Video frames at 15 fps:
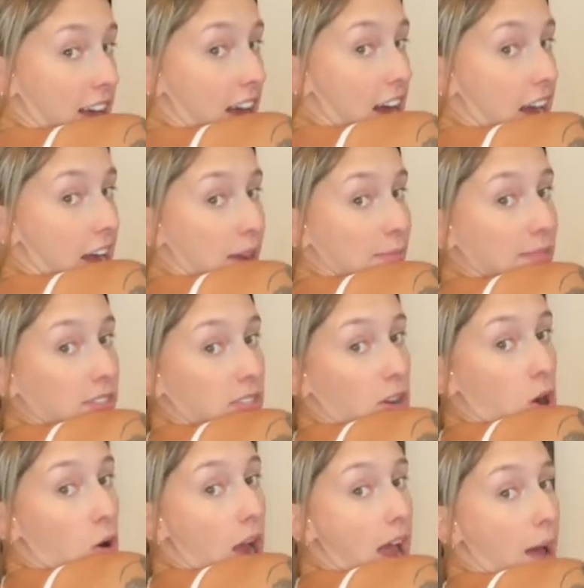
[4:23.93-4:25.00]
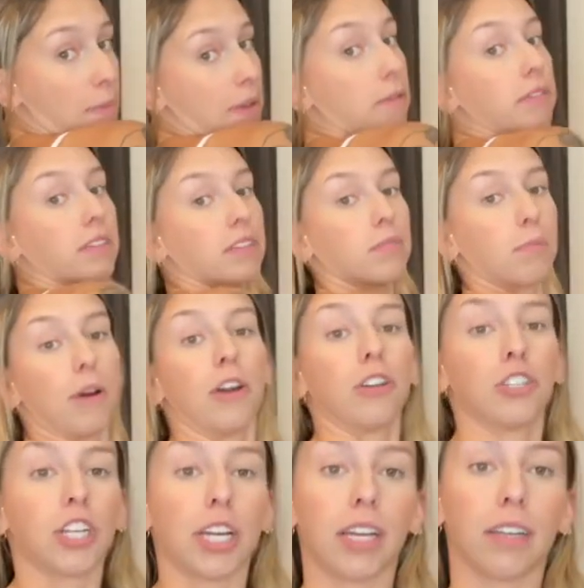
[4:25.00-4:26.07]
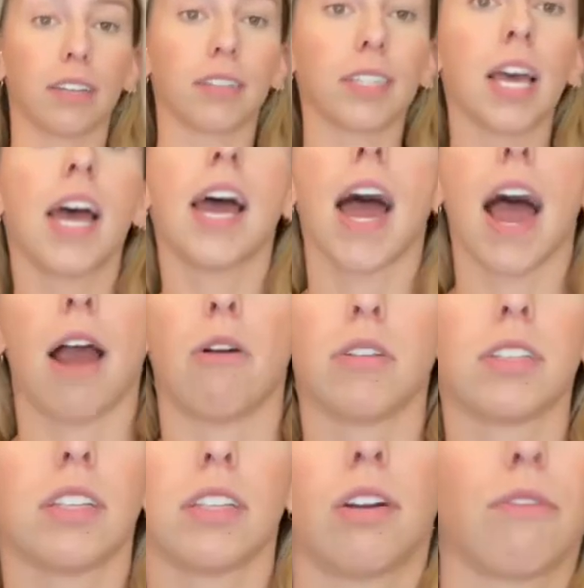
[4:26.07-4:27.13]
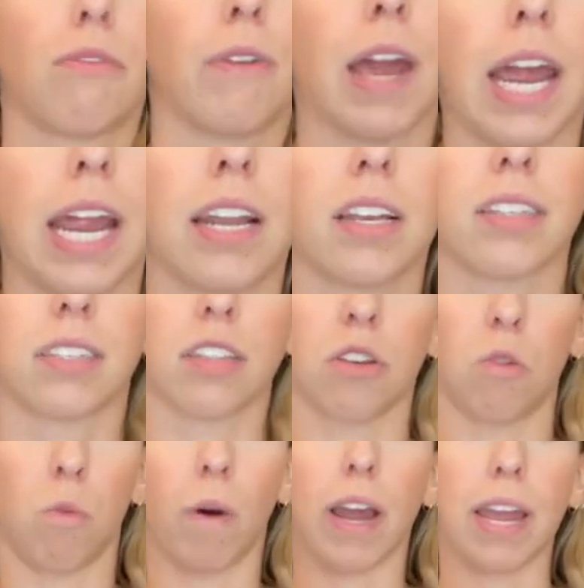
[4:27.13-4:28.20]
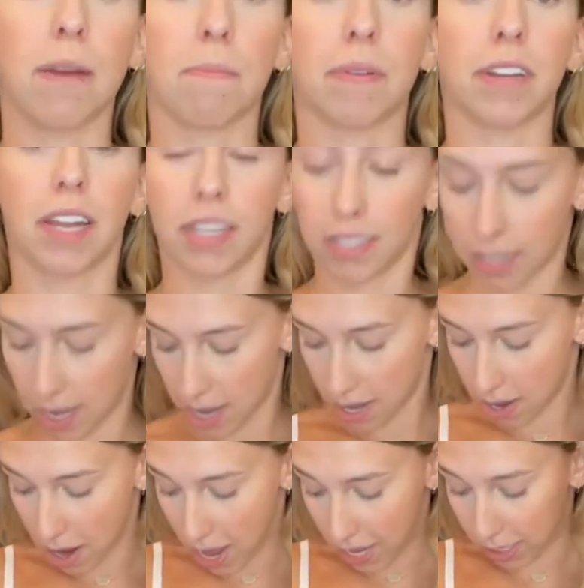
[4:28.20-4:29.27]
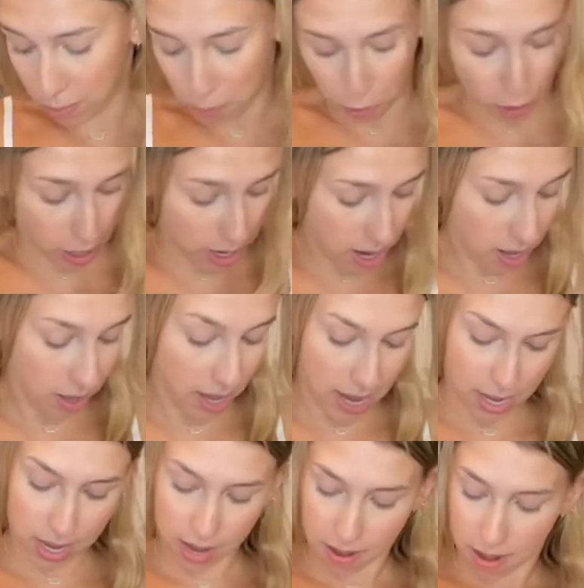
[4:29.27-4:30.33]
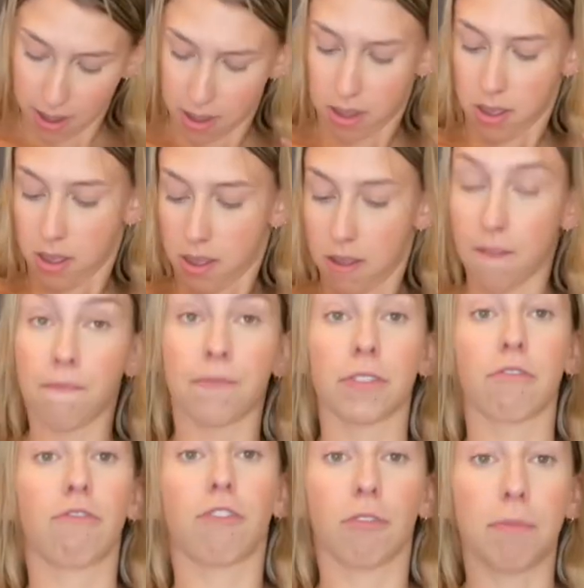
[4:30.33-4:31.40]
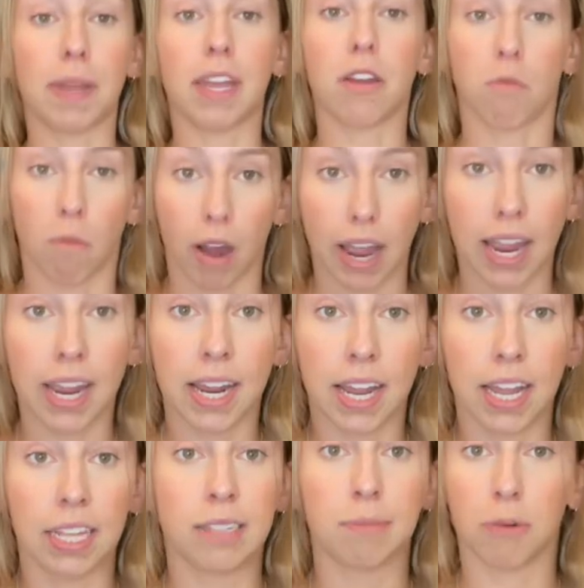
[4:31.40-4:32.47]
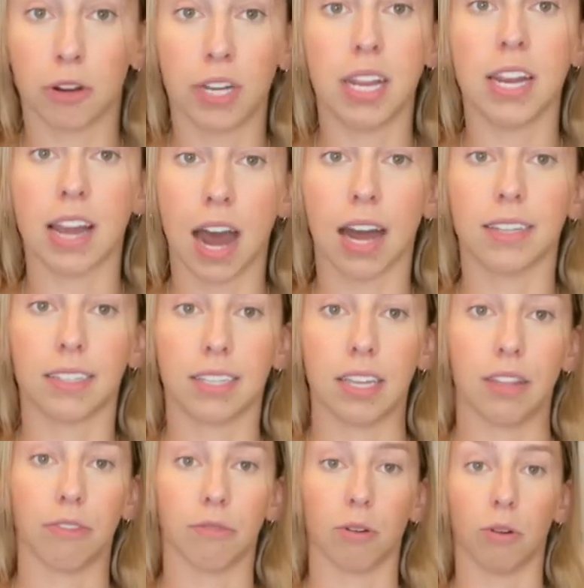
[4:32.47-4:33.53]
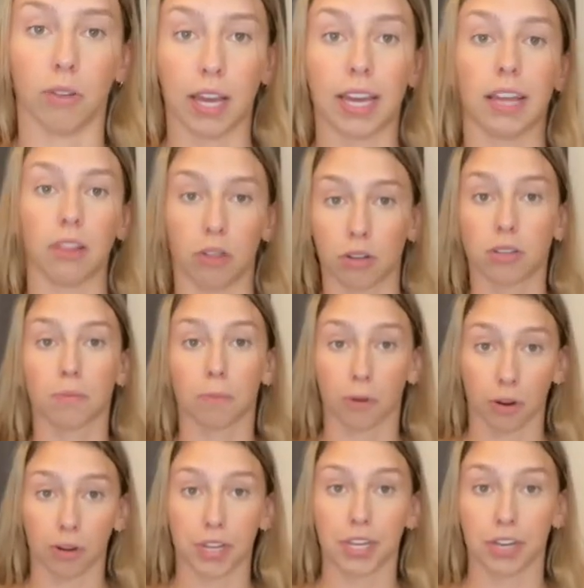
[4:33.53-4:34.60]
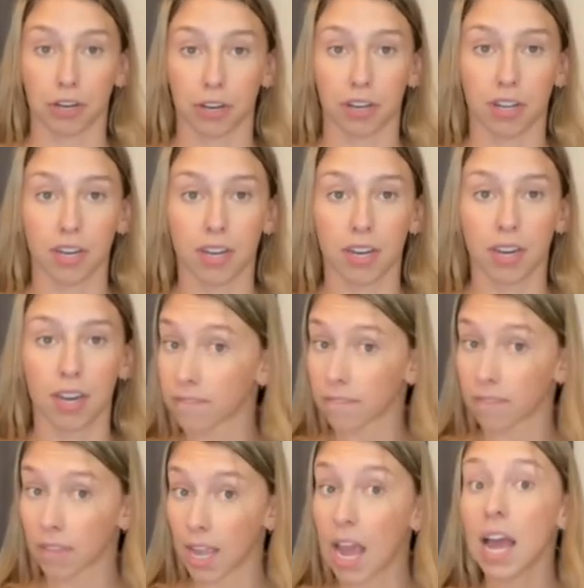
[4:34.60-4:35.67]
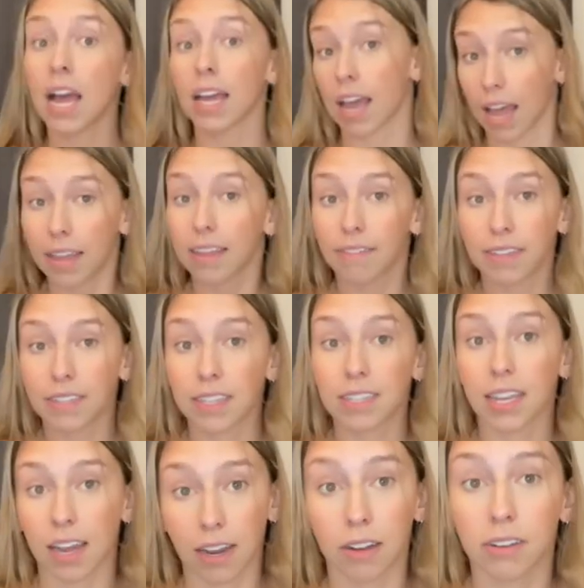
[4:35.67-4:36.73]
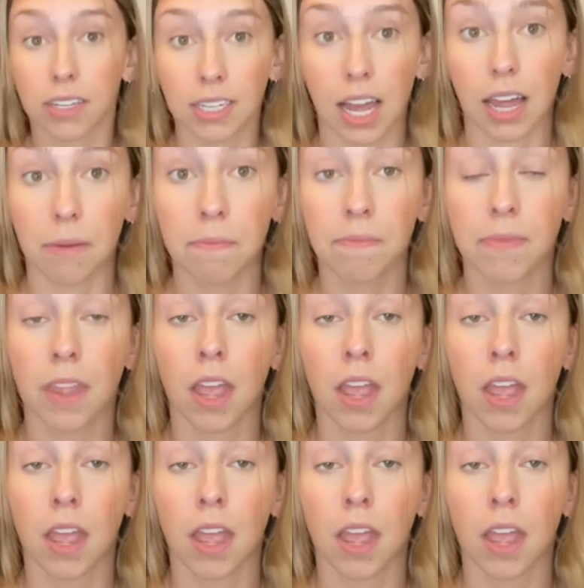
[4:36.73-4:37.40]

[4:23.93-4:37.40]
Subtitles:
I'm so happy with this purchase. I was a little afraid because of the white, but it's pretty like, for being white, it's pretty not see-through. Like, it looks pretty good. I give this a 10 out of 10.